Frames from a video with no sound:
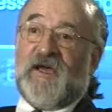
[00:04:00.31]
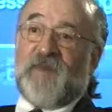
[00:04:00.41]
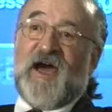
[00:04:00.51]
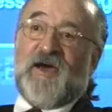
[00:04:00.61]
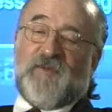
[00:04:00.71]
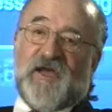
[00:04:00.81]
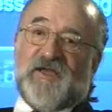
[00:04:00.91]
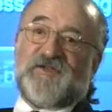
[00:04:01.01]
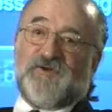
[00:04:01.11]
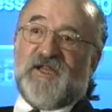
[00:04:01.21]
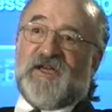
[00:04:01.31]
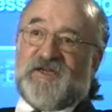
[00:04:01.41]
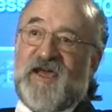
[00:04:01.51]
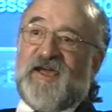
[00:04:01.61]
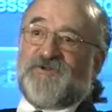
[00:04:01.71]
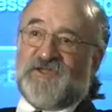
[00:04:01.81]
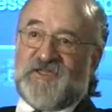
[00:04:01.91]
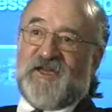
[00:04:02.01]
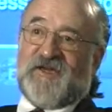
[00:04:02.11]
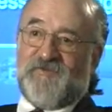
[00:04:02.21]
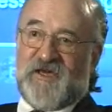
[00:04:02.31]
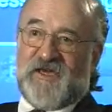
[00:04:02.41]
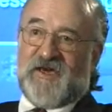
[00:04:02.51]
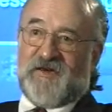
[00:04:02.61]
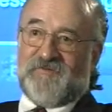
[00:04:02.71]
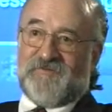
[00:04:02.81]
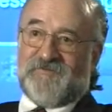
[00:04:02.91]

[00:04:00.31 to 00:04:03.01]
in my opinion, is really a dangerous thing to be in.